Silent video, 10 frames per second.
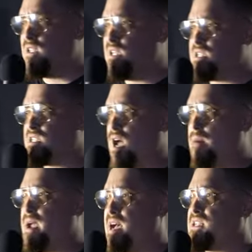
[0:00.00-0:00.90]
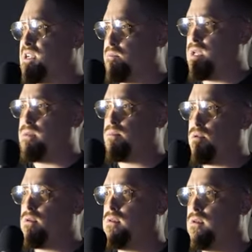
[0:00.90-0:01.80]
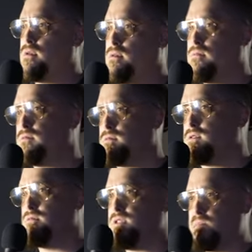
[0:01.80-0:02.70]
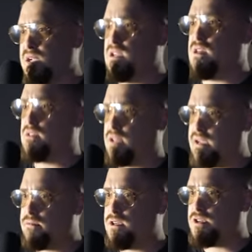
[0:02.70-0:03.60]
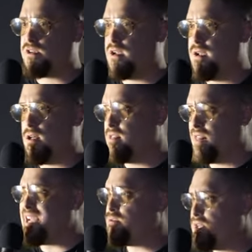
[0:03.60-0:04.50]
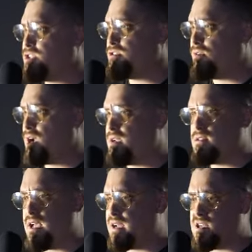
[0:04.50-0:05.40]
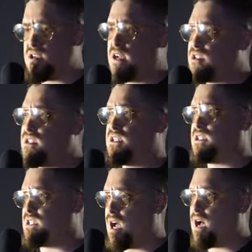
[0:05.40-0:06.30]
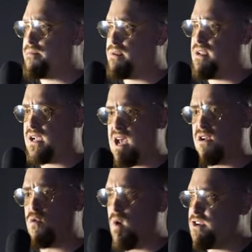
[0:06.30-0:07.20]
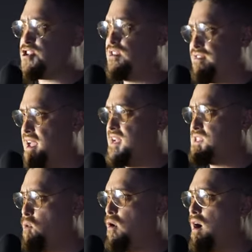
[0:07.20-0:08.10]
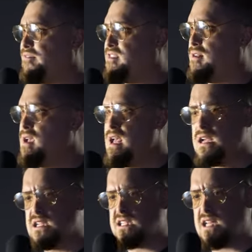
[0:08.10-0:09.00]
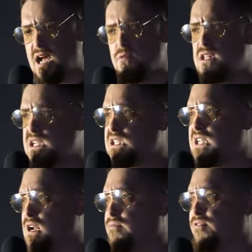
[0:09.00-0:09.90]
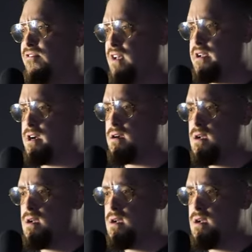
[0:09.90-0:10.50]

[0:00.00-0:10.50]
need to stop asking people to speak another language, right? Like, I just need to stop and kind of question things more often, because I really get set up for failure.